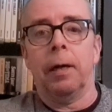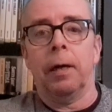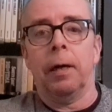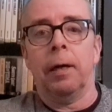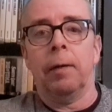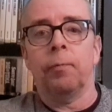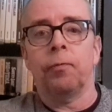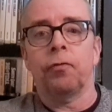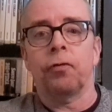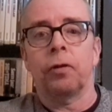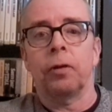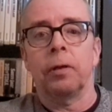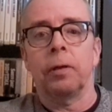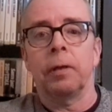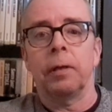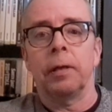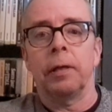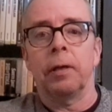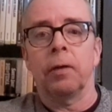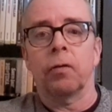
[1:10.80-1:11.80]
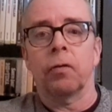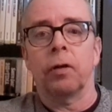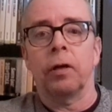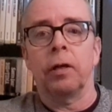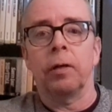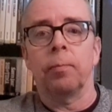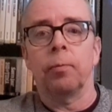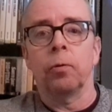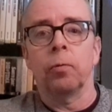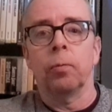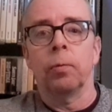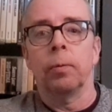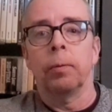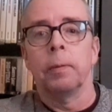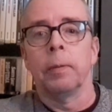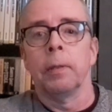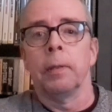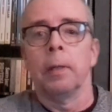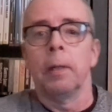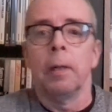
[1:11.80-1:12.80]
Absolutely incredible.
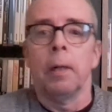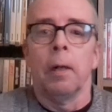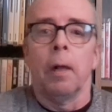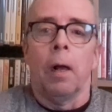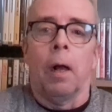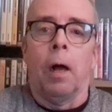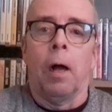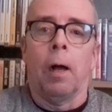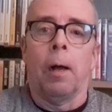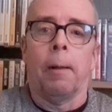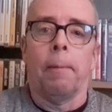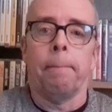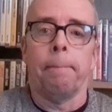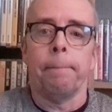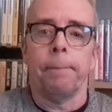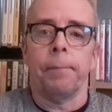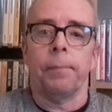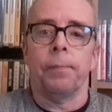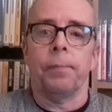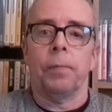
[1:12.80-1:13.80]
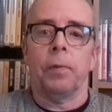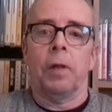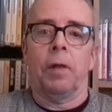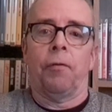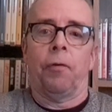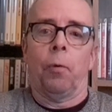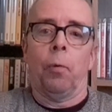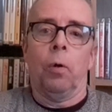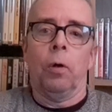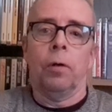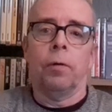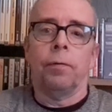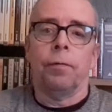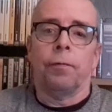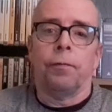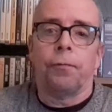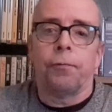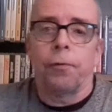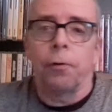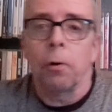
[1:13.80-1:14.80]
If it weren't
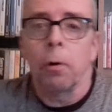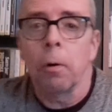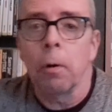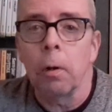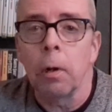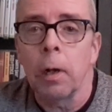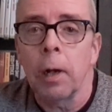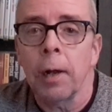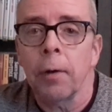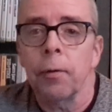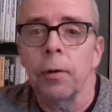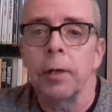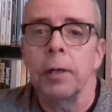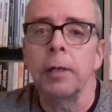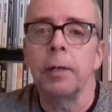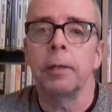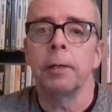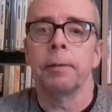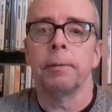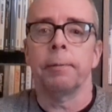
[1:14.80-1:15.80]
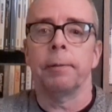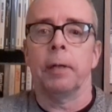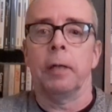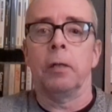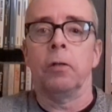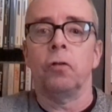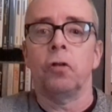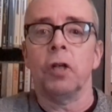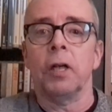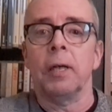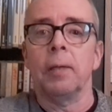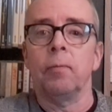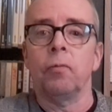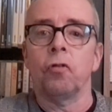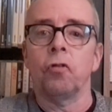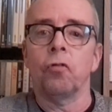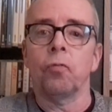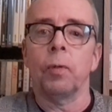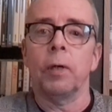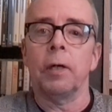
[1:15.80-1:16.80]
for Larry and James
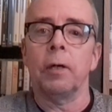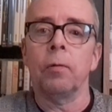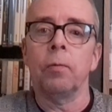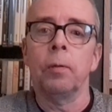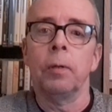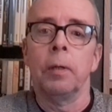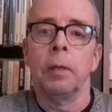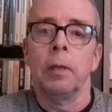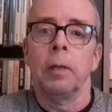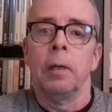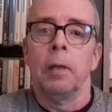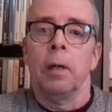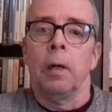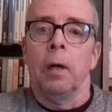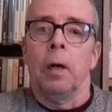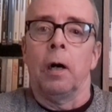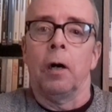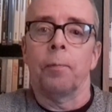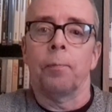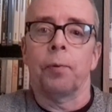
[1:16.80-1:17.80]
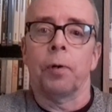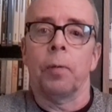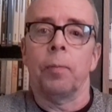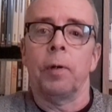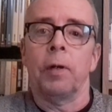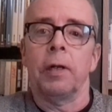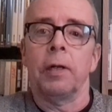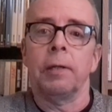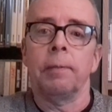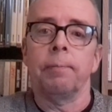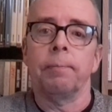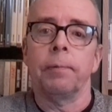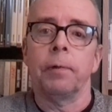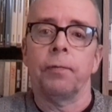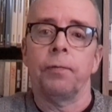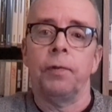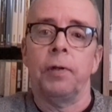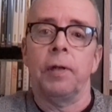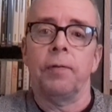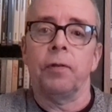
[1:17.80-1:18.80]
as well, I'd probably
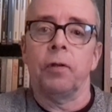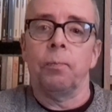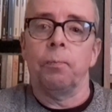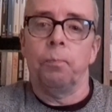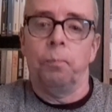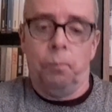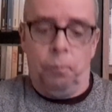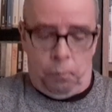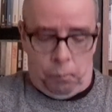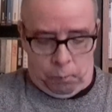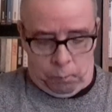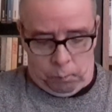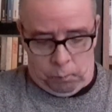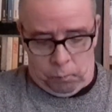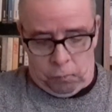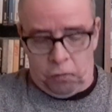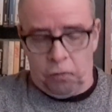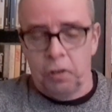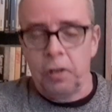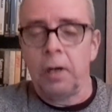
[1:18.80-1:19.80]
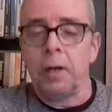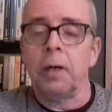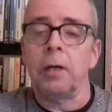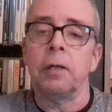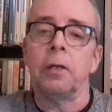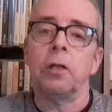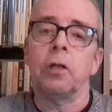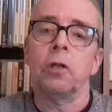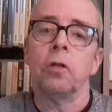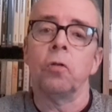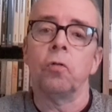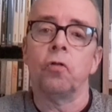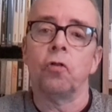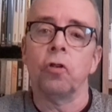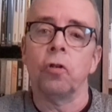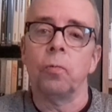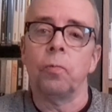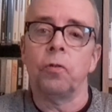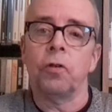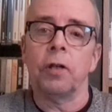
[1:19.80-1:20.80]
have never started a
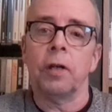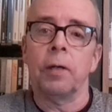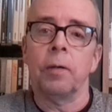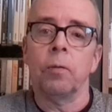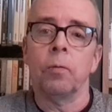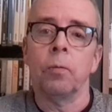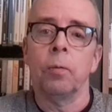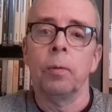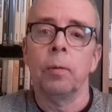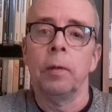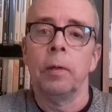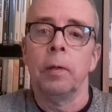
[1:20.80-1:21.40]
YouTube channel.